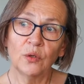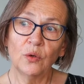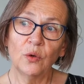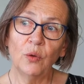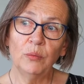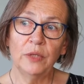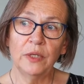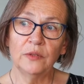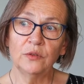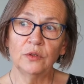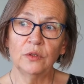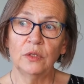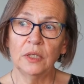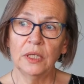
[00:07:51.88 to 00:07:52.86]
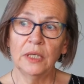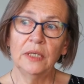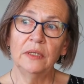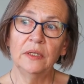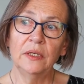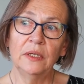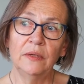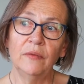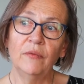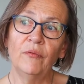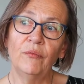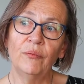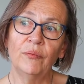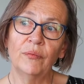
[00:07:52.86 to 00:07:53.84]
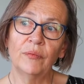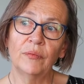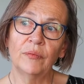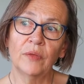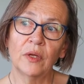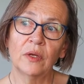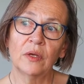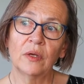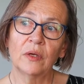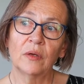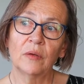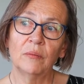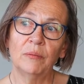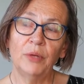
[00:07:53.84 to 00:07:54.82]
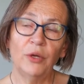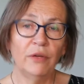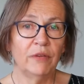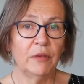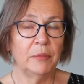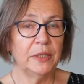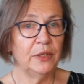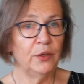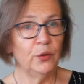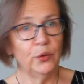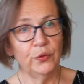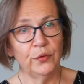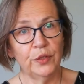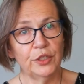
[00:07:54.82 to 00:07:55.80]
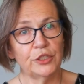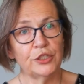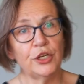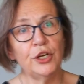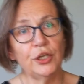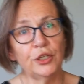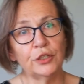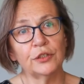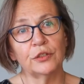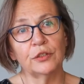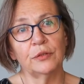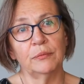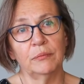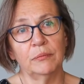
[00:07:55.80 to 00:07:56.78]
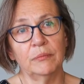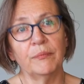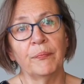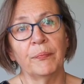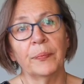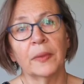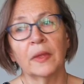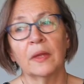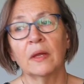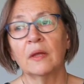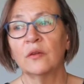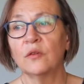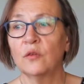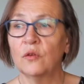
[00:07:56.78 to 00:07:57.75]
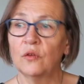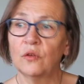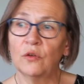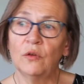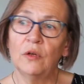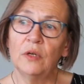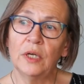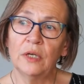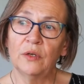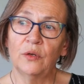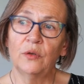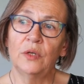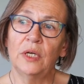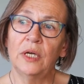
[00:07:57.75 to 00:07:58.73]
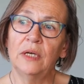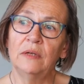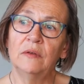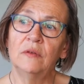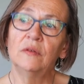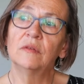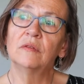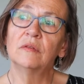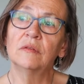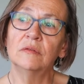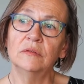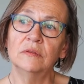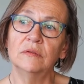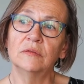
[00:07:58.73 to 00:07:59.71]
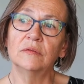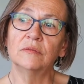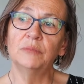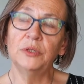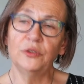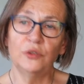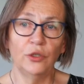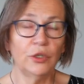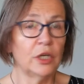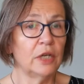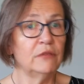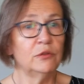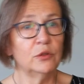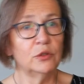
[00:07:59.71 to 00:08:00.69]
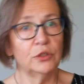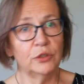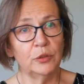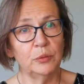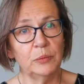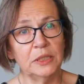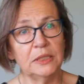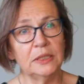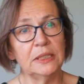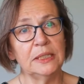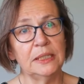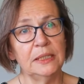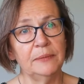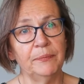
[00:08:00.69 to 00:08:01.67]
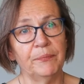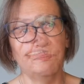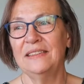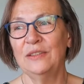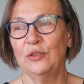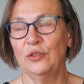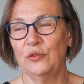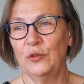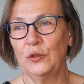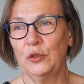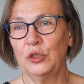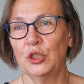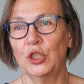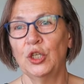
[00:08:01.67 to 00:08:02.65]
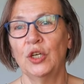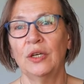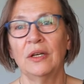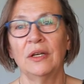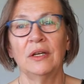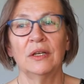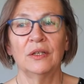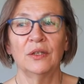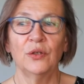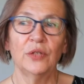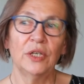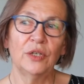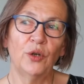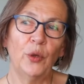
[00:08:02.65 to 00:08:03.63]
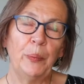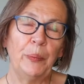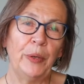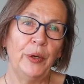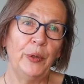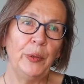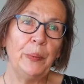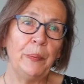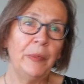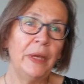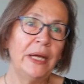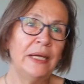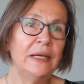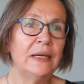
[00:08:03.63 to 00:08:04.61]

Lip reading: I am satisfied with the solutions that are available to reduce trips, give more time to daily exercise and taking care of yourself. But then much more can be done. The region's tools can be